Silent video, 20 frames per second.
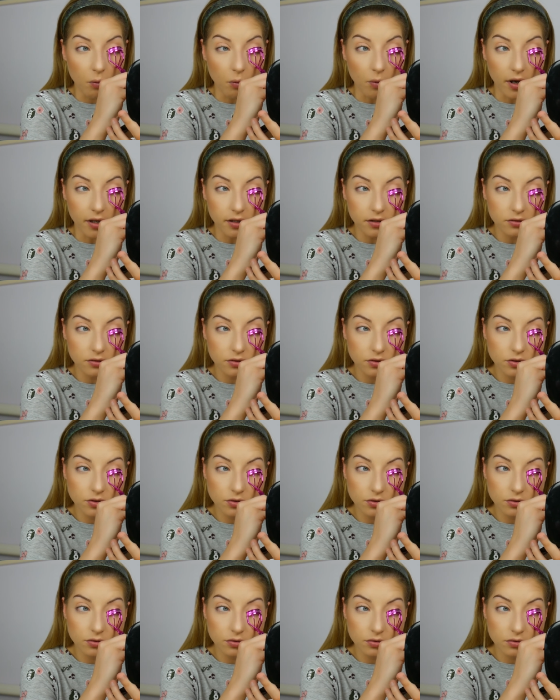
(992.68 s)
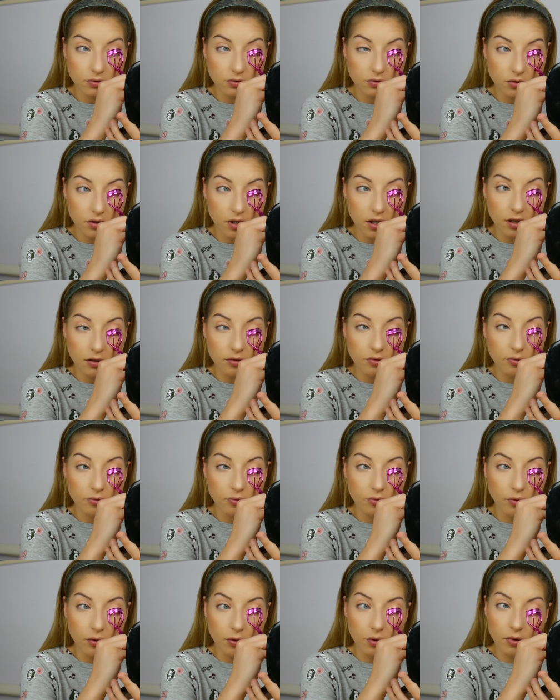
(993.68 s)
One, two, three,
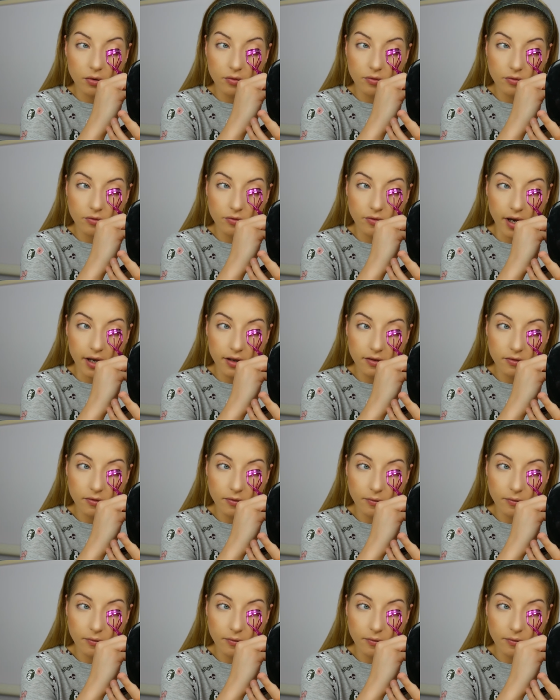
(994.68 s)
four. 5.